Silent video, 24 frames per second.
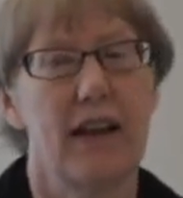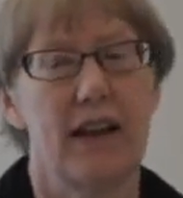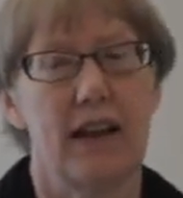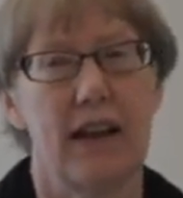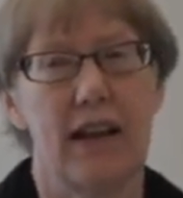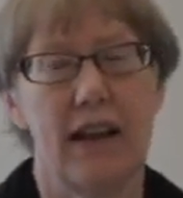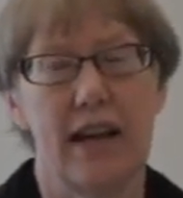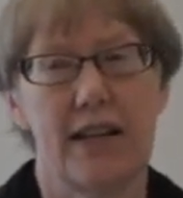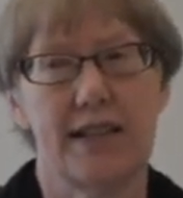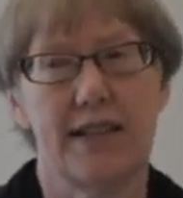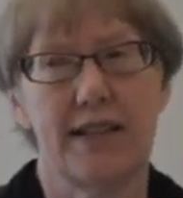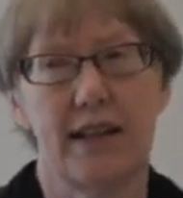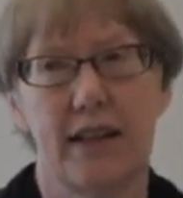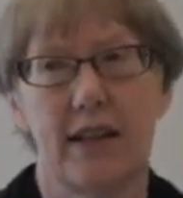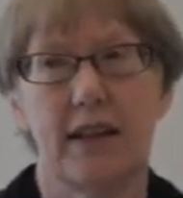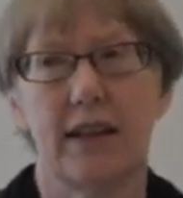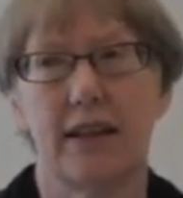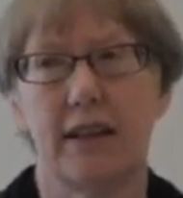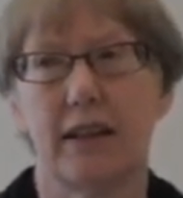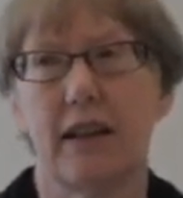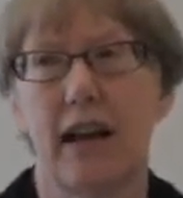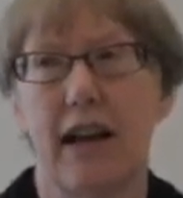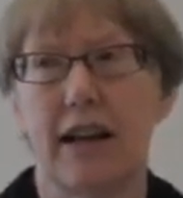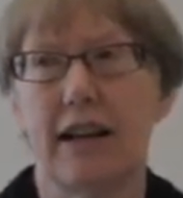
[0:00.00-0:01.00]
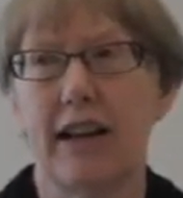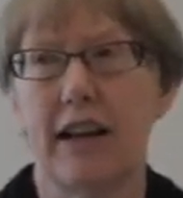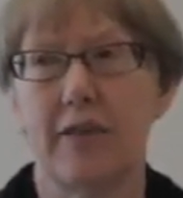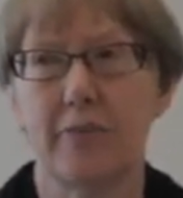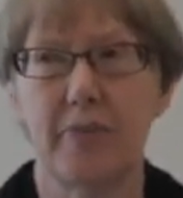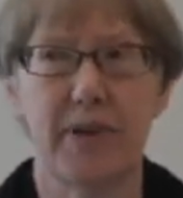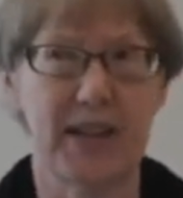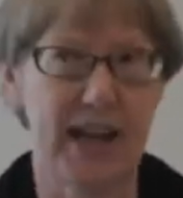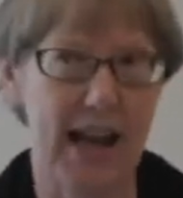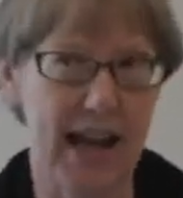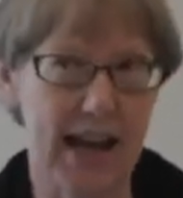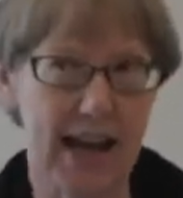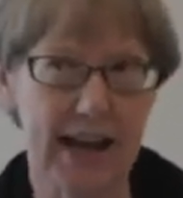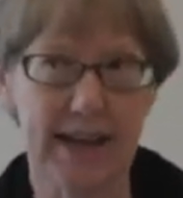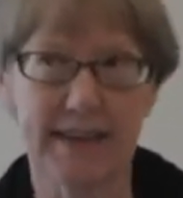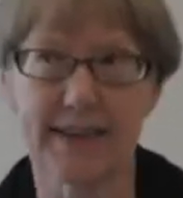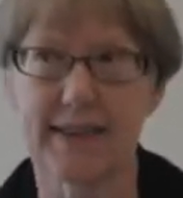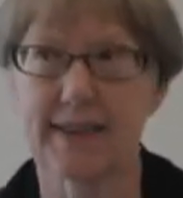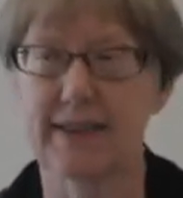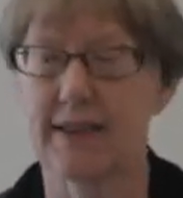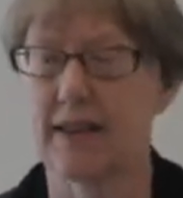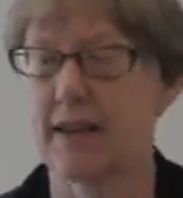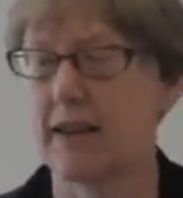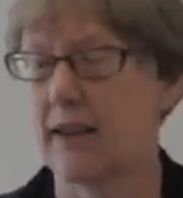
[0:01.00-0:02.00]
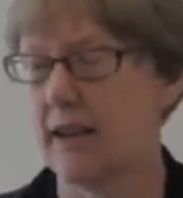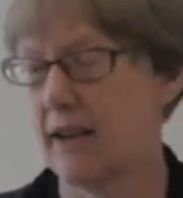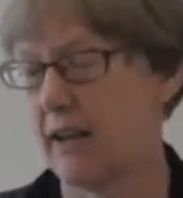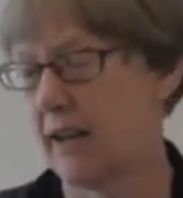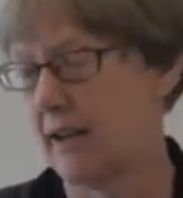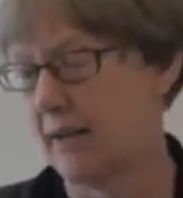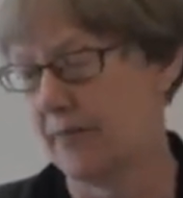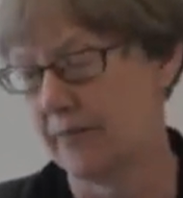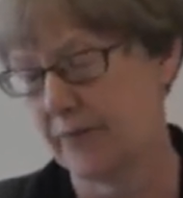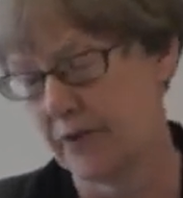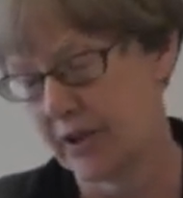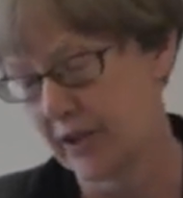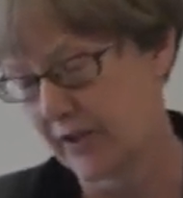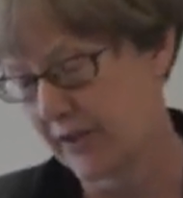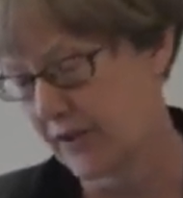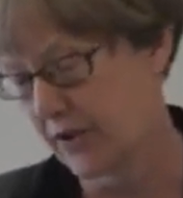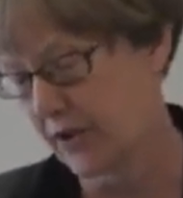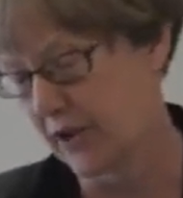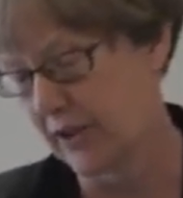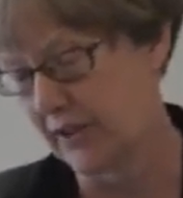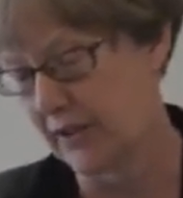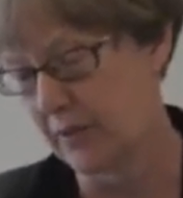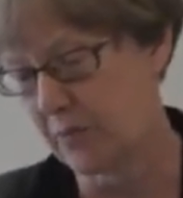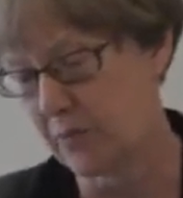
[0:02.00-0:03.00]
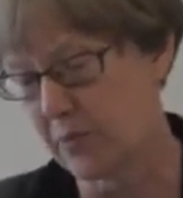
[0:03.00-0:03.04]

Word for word: And uh, I have been asked um, just during the